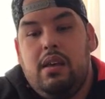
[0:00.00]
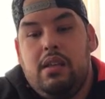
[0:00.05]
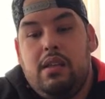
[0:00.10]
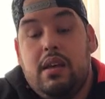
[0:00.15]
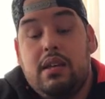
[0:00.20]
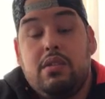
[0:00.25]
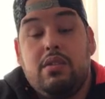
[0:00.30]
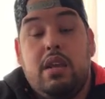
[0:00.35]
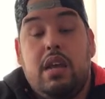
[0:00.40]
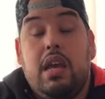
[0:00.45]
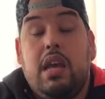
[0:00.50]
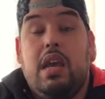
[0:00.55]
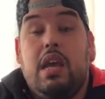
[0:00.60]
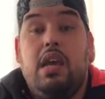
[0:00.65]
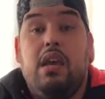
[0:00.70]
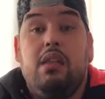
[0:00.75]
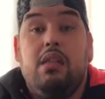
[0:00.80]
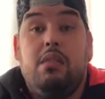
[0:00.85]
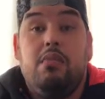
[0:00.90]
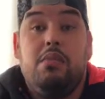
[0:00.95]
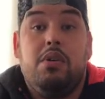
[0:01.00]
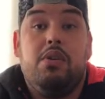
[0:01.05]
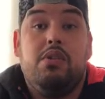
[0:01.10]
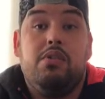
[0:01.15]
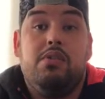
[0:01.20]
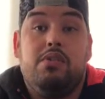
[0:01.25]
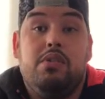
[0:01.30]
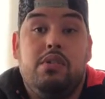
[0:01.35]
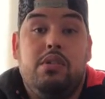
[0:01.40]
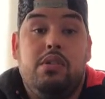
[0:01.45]
that's what I hate the
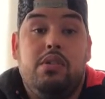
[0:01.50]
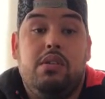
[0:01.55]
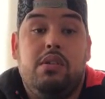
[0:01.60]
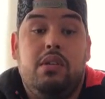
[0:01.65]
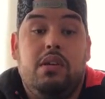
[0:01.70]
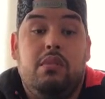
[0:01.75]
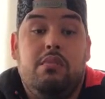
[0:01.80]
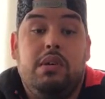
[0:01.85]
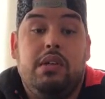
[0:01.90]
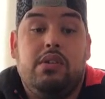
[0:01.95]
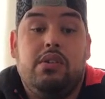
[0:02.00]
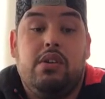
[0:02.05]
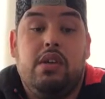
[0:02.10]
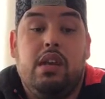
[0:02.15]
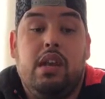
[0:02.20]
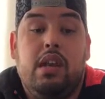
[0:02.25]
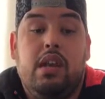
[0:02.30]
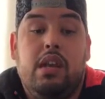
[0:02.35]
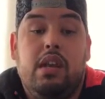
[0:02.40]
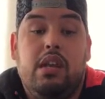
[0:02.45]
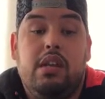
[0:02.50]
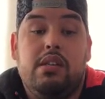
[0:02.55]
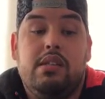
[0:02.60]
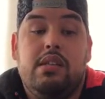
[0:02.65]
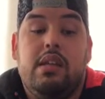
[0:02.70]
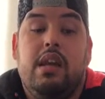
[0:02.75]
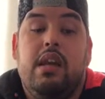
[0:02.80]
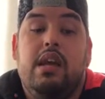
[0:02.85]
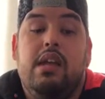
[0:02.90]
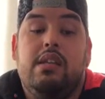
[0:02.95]
most about trucking, is
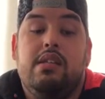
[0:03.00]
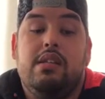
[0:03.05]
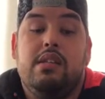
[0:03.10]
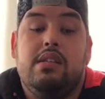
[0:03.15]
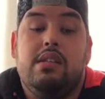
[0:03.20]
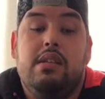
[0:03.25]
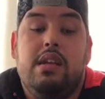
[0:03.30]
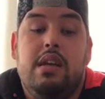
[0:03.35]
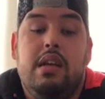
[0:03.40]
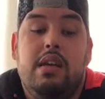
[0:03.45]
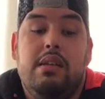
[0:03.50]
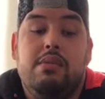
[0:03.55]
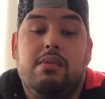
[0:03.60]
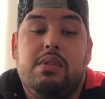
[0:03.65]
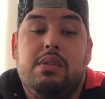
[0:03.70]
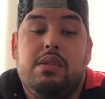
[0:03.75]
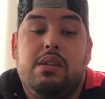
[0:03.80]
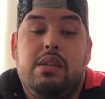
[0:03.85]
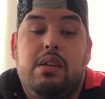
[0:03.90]
that sometimes